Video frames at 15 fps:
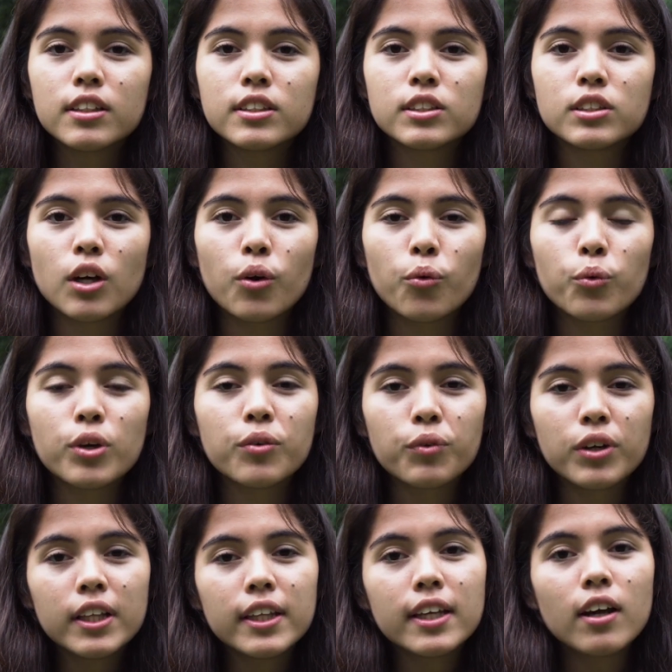So we
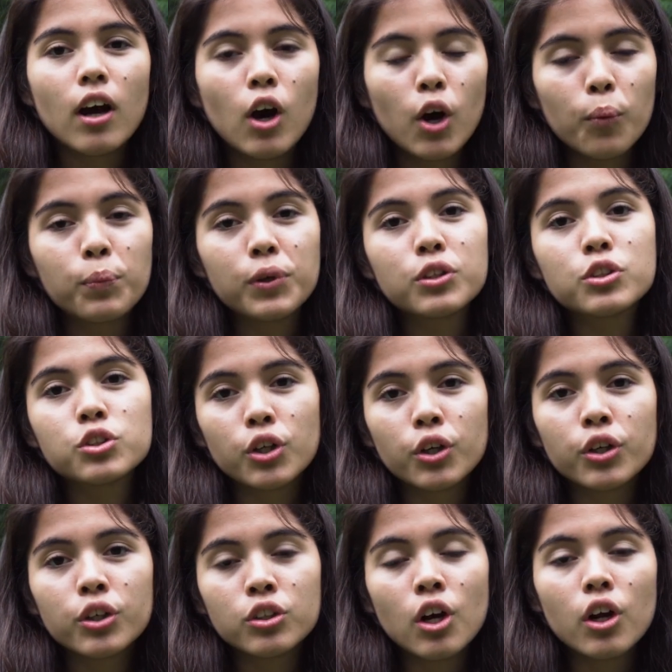really hope you
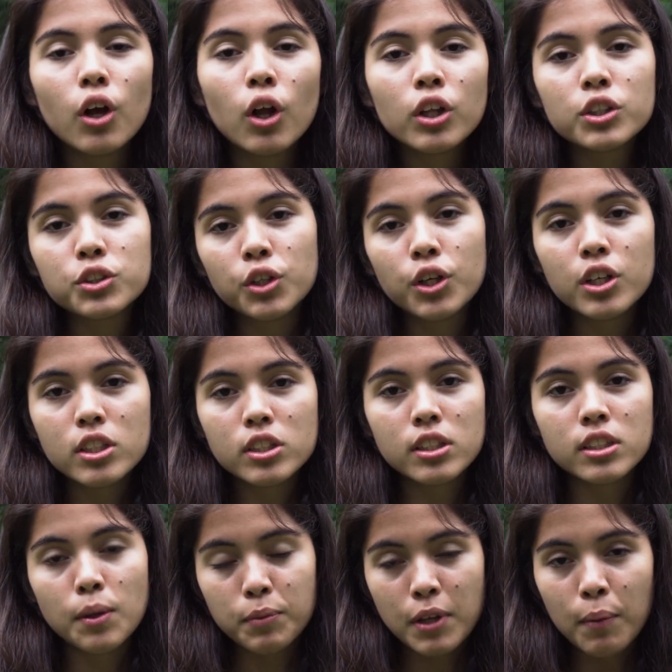not only join us
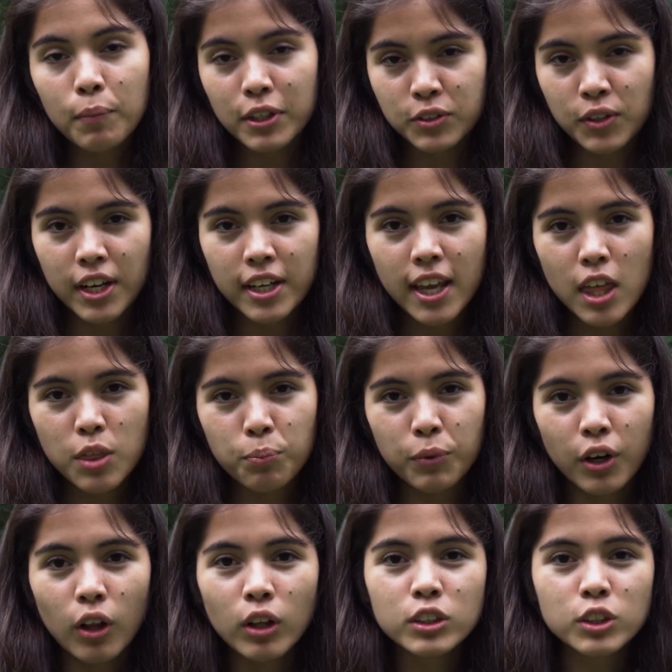on September 20th,
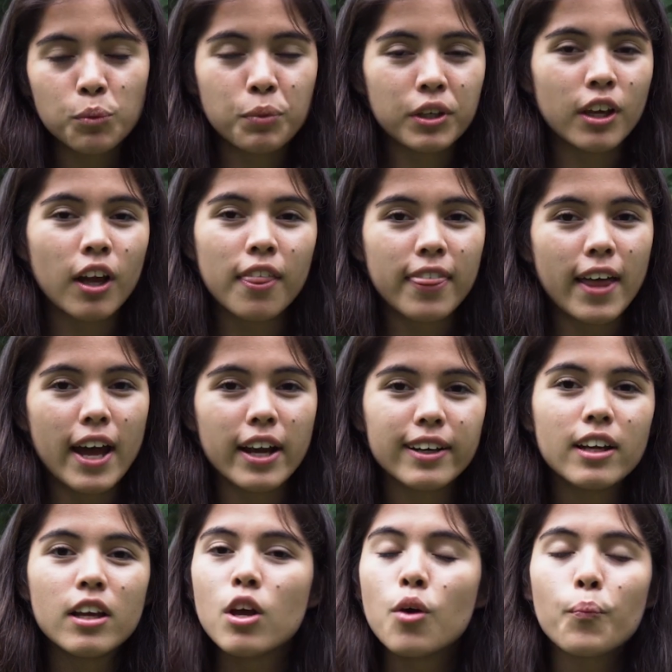but also beyond that.
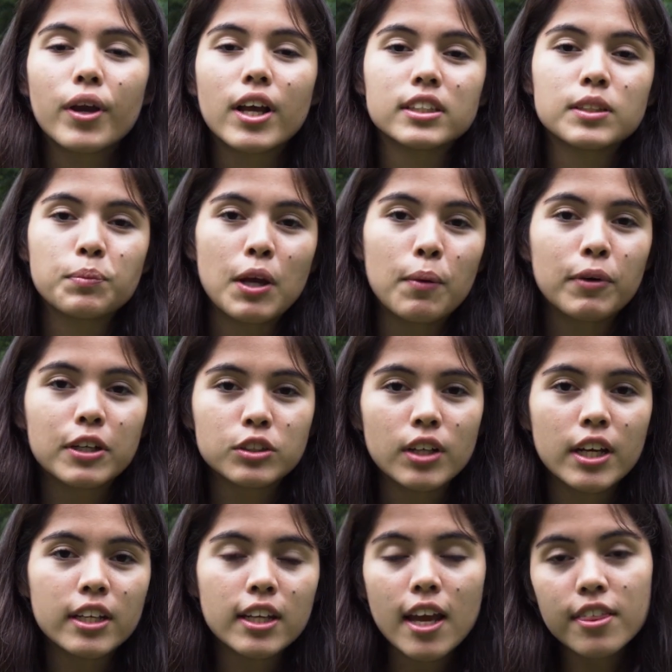Because September
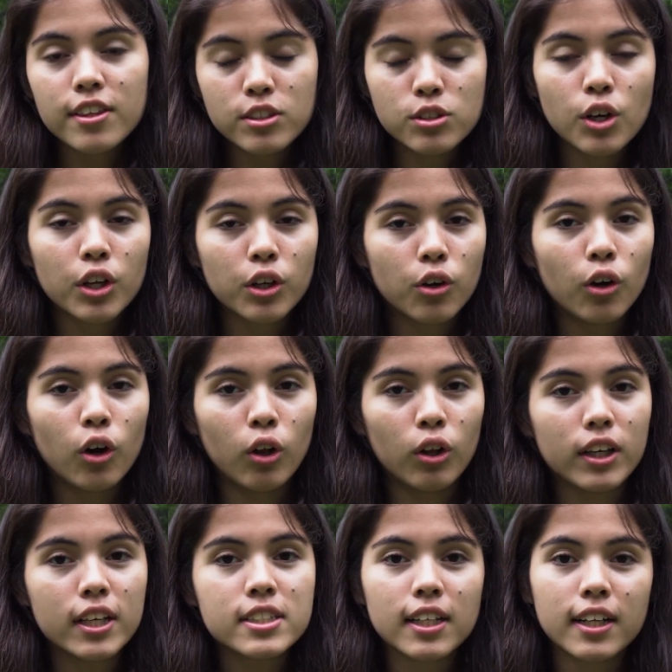20th is not a
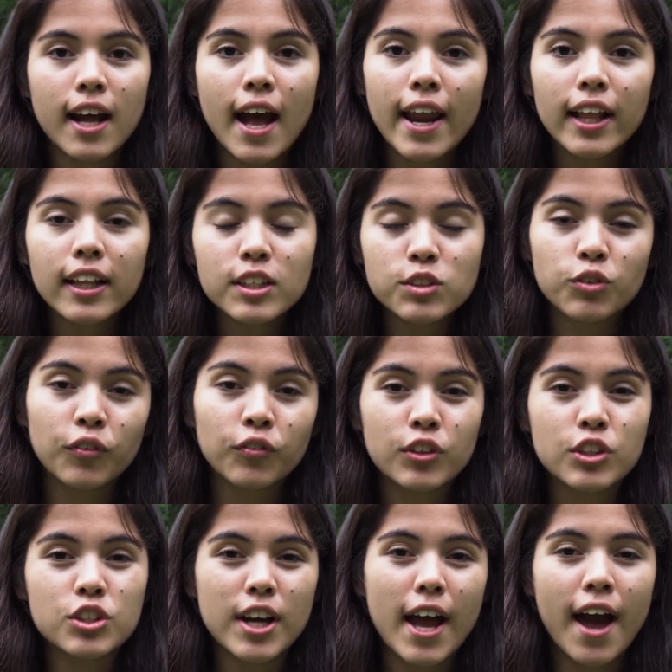goal, it's a catalyst for
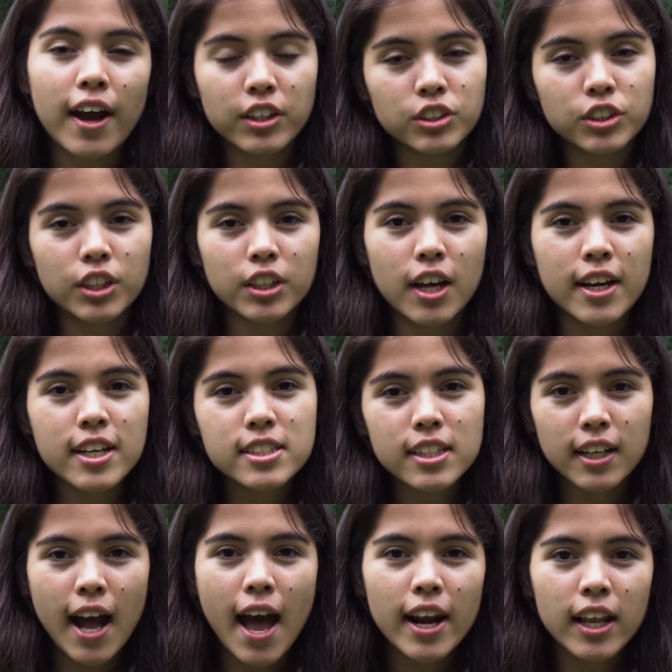future action, and it's
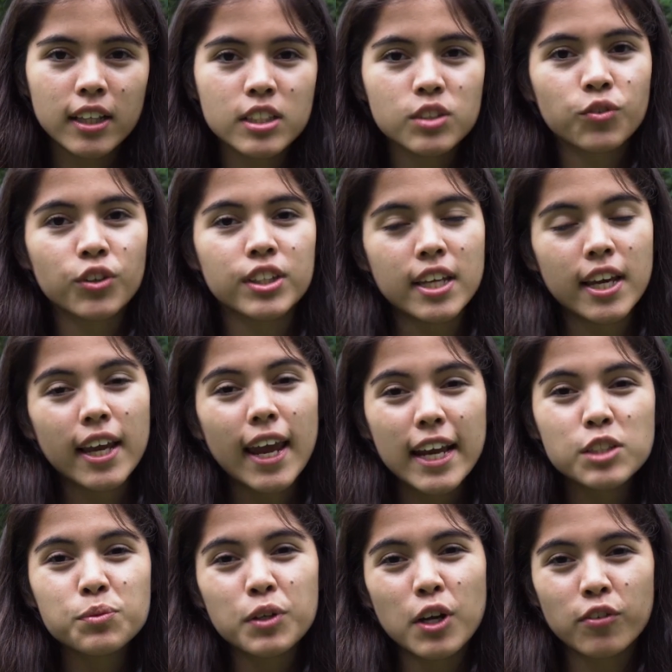a catalyst for the
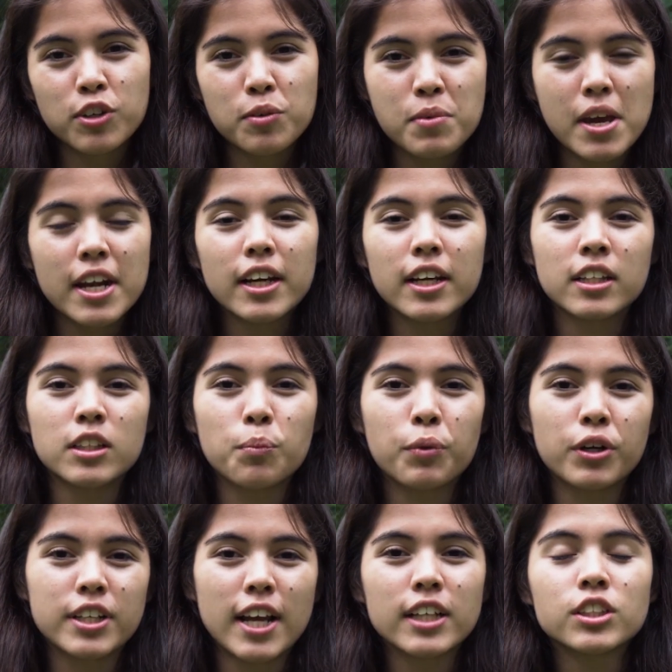engagement of humanity in the
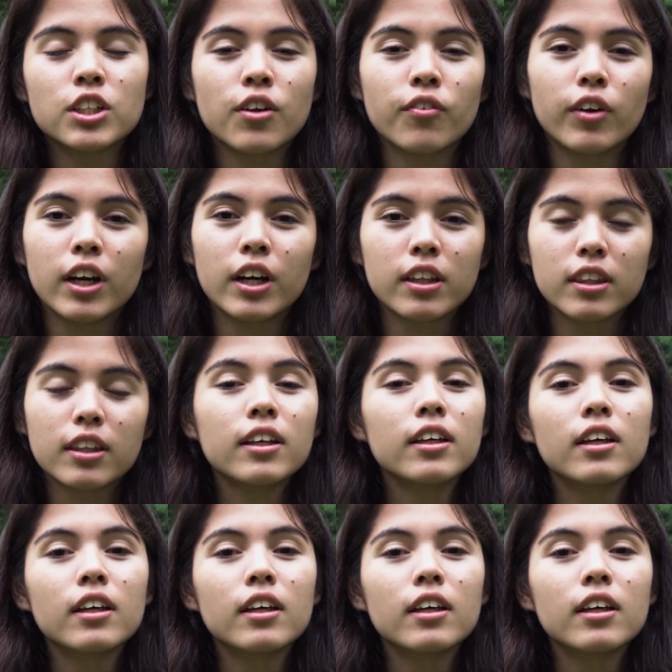protection of Earth,